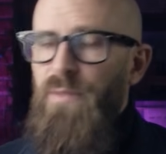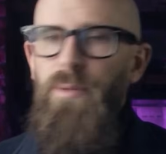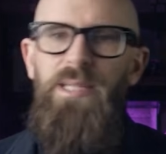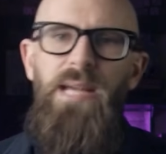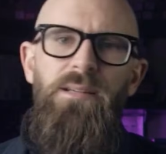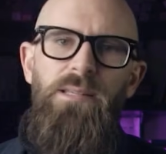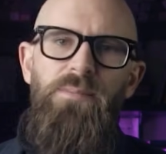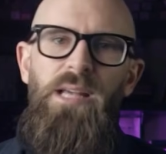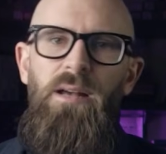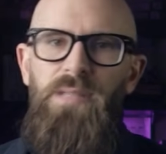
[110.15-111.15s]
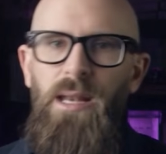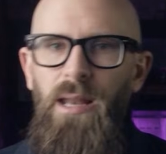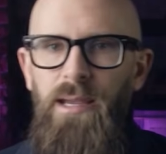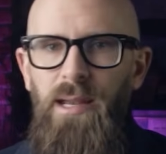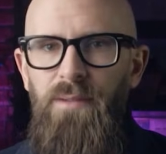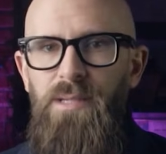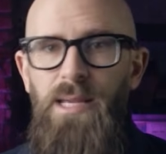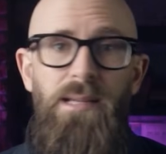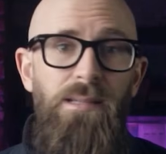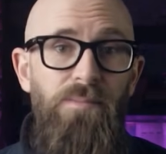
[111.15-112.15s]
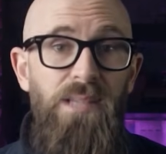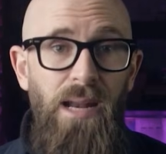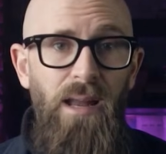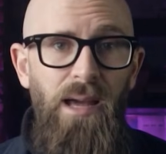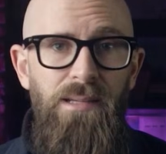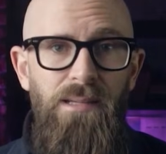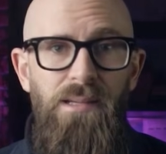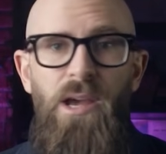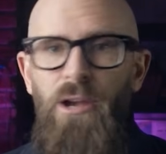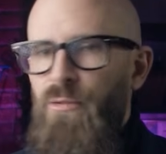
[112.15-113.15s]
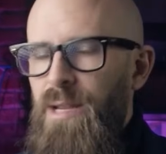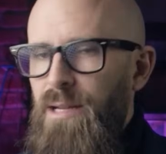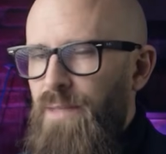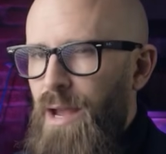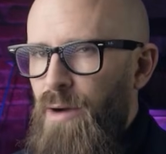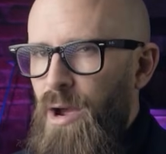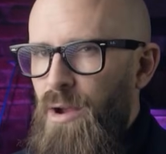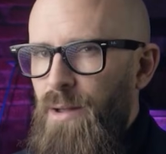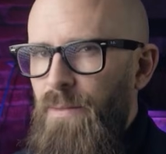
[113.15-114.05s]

For the potatoes themselves, lucky enough to get some sunlight and green of their own,